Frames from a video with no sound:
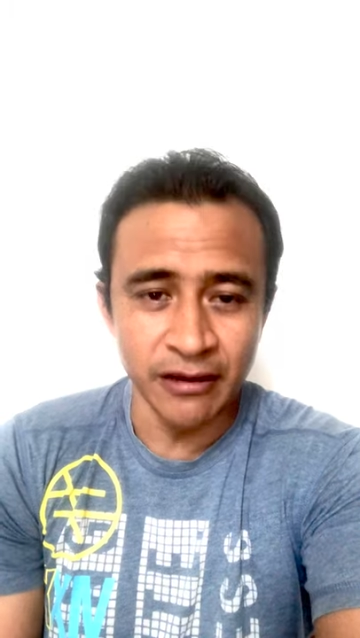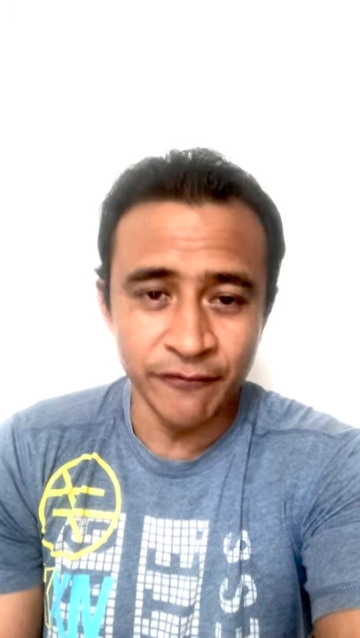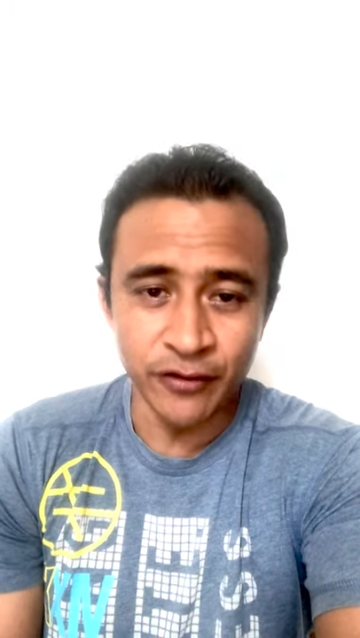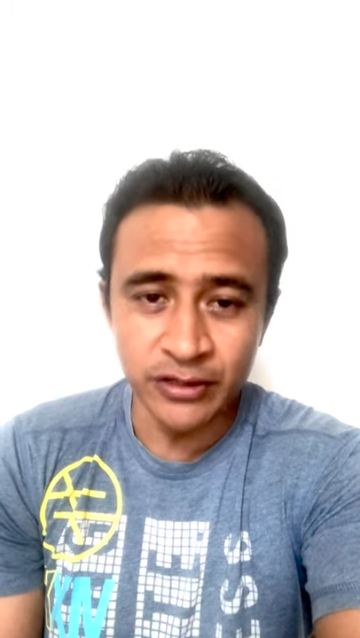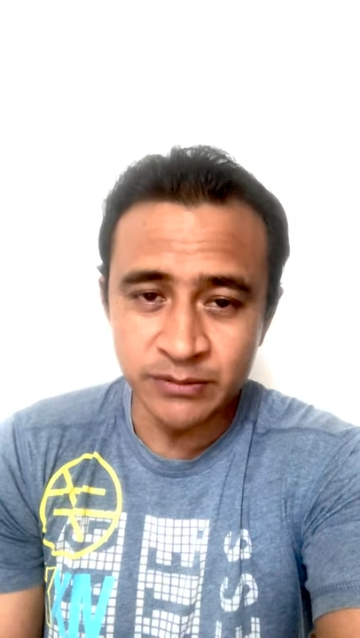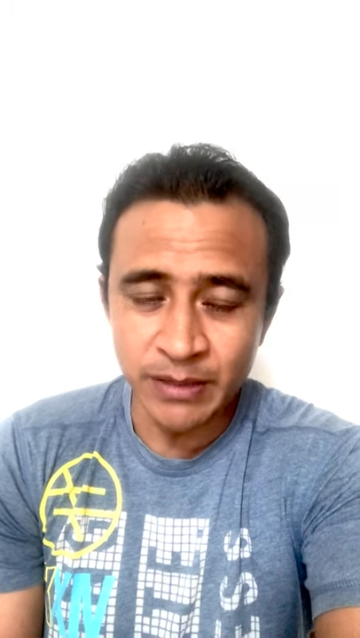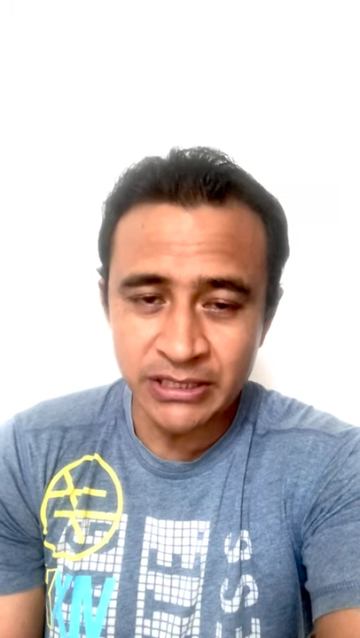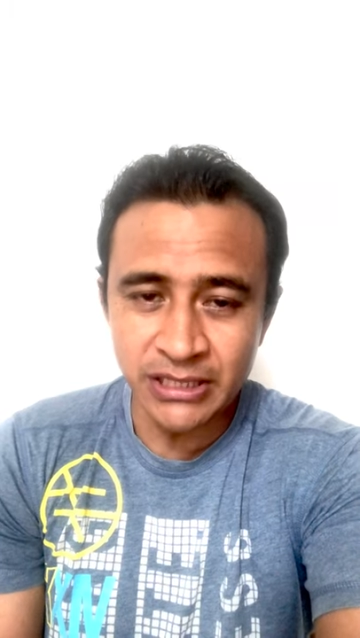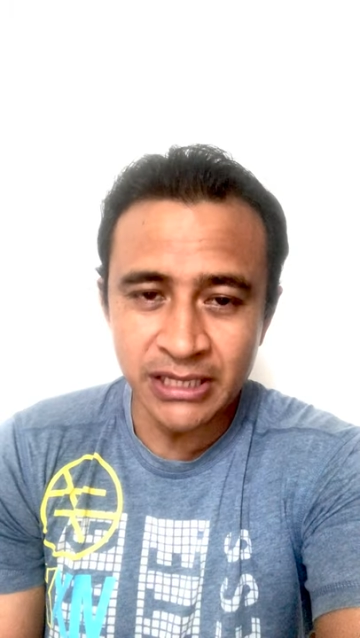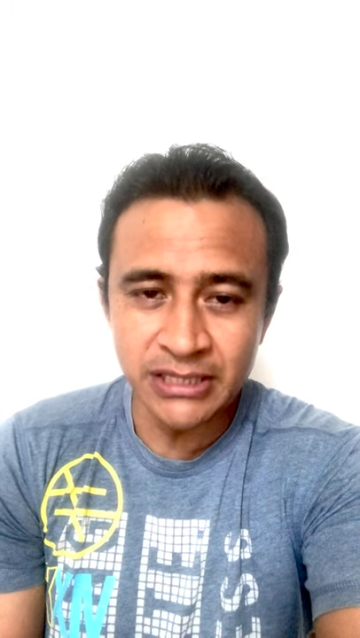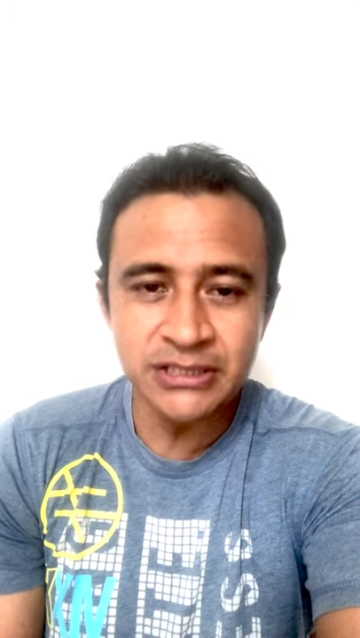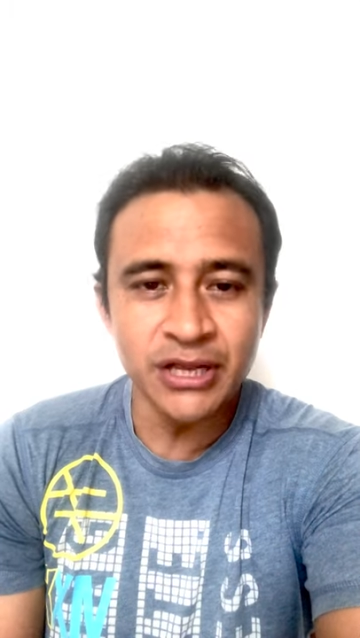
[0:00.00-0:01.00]
if you're a
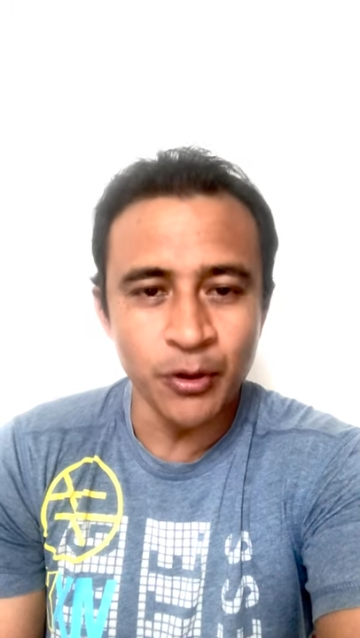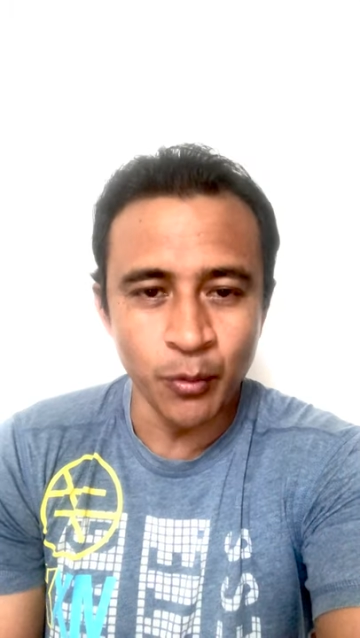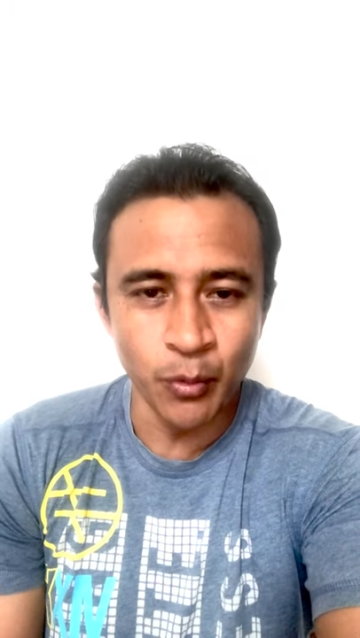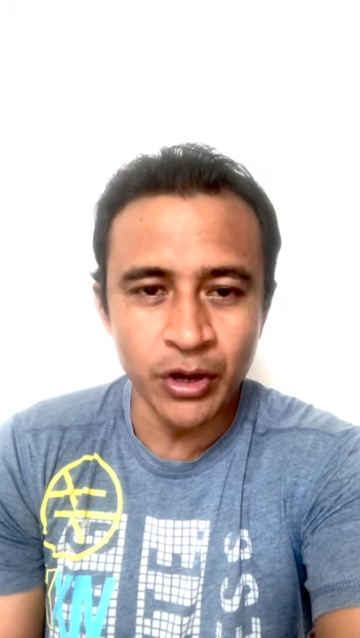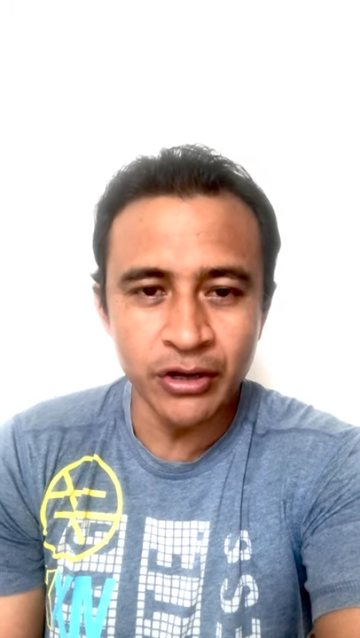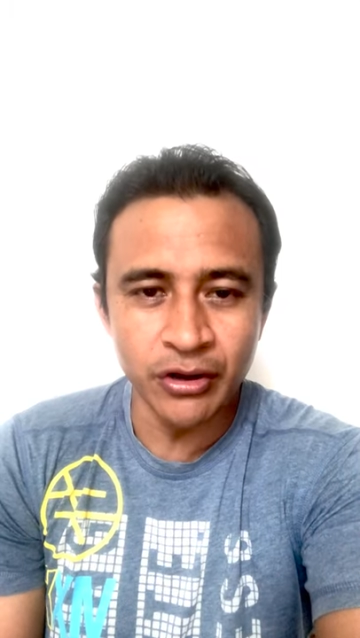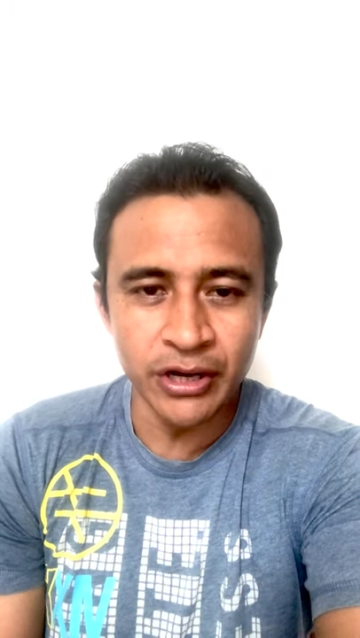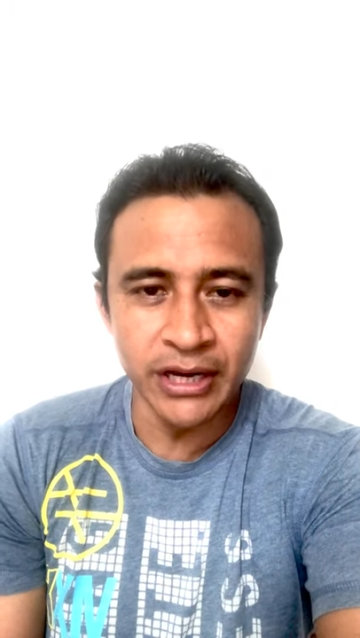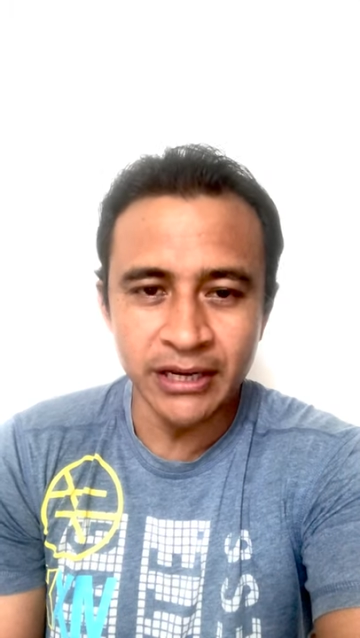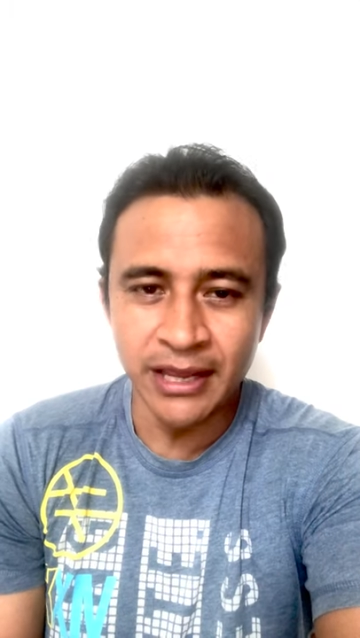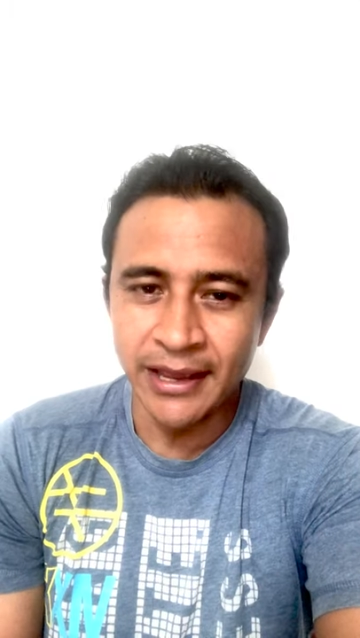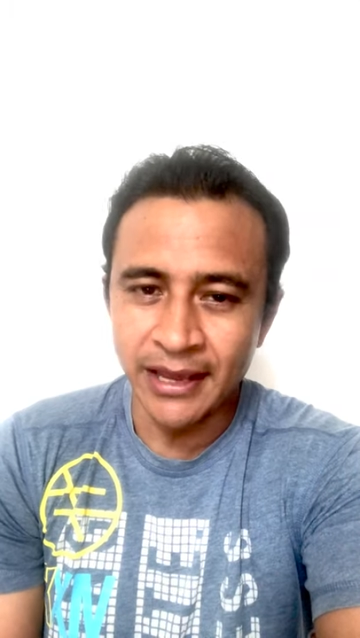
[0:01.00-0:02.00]
specialist, work on it.